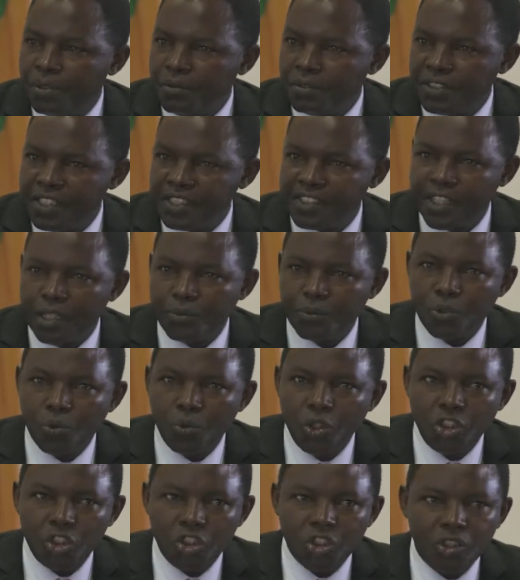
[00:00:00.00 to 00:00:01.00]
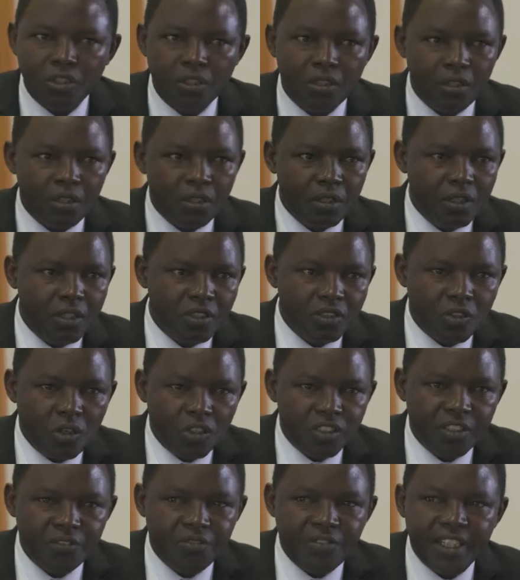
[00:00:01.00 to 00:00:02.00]
systems which is
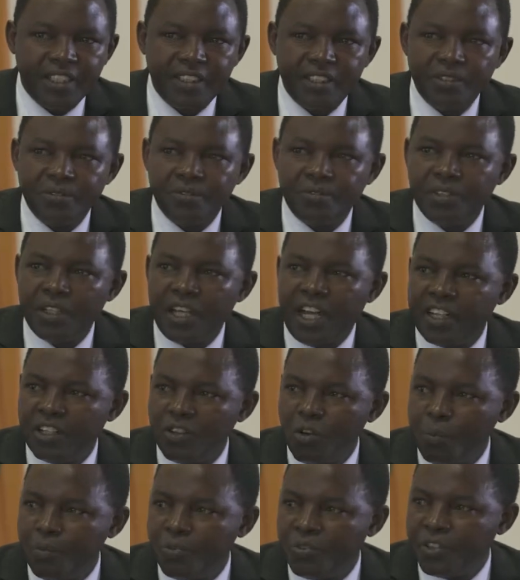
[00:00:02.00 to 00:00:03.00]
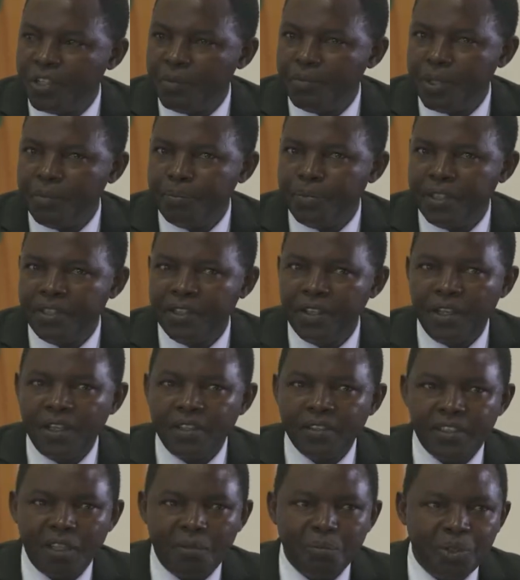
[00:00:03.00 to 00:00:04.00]
cost effective, and hopefully maybe
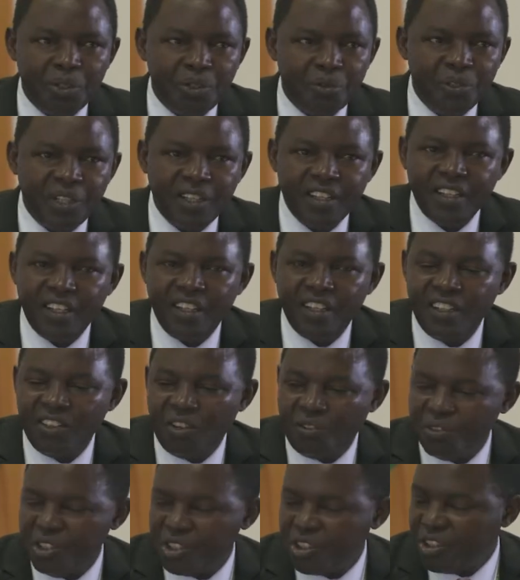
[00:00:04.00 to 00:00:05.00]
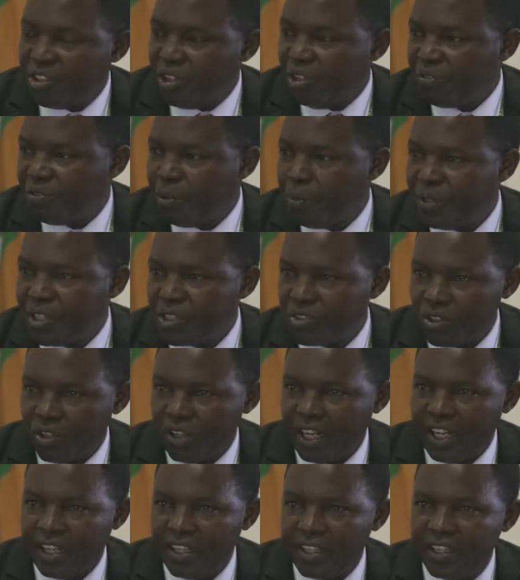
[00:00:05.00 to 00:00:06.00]
somebody with the innovation of maybe
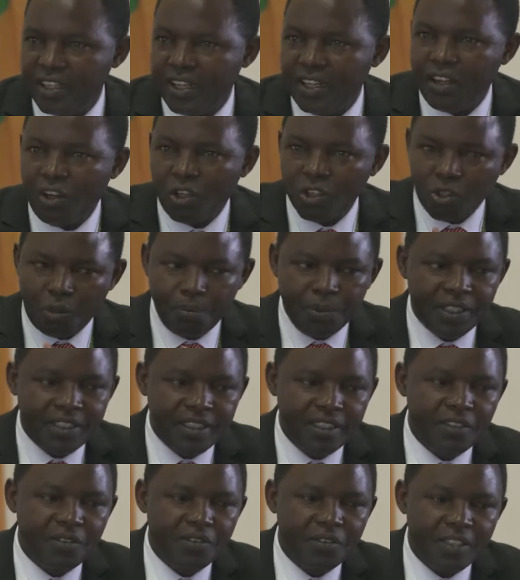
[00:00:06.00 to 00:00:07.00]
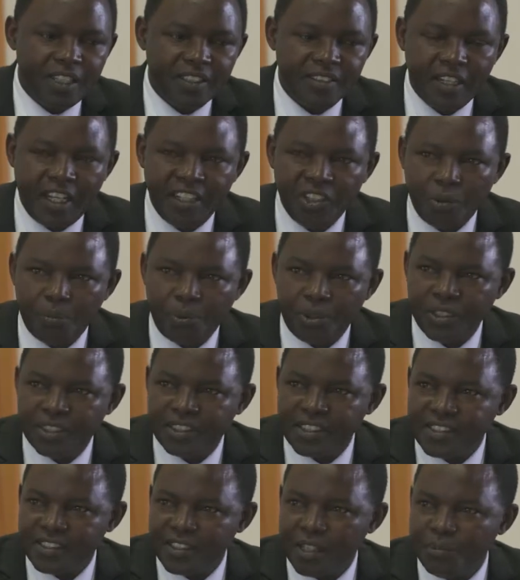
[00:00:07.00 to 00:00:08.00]
solar, automating this hydroponic
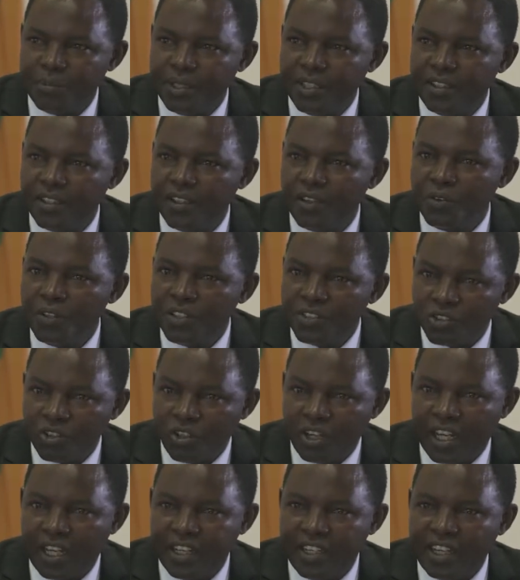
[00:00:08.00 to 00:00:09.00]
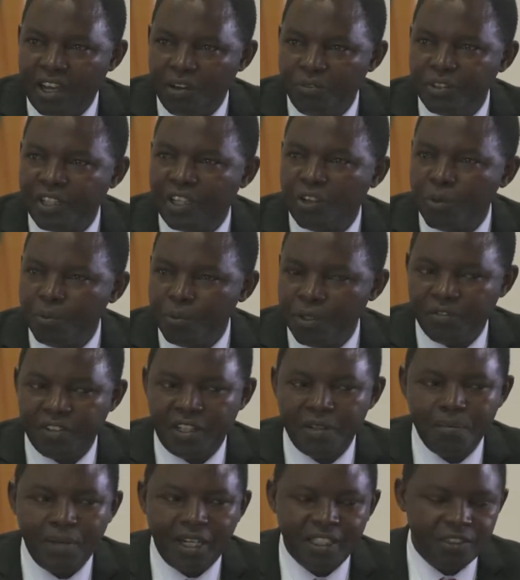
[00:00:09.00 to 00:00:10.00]
system with solar in Africa would be
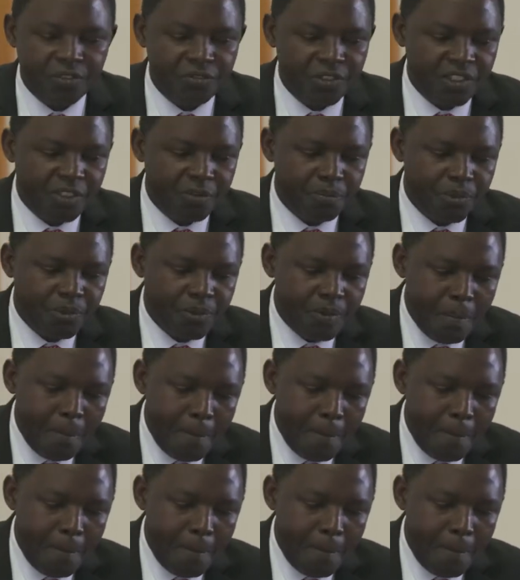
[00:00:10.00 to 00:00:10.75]
very much feasible.